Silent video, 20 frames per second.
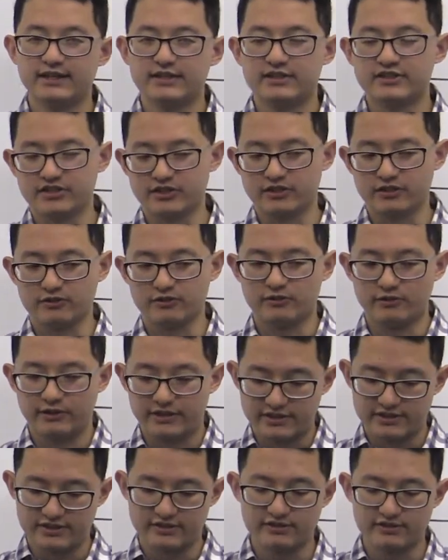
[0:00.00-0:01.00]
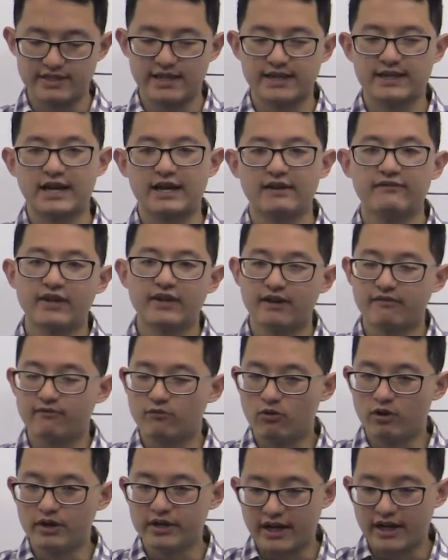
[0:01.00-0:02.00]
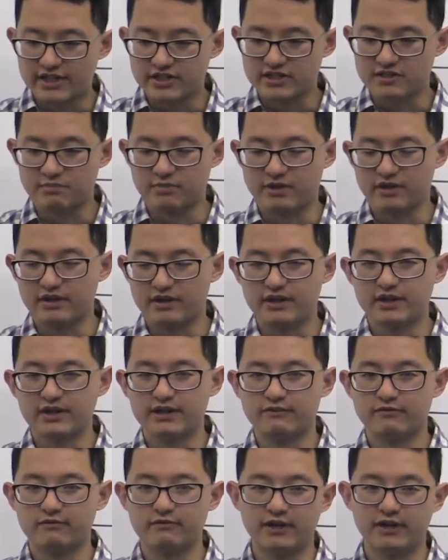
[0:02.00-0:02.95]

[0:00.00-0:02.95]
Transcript: So it's to say that if you have one isomer,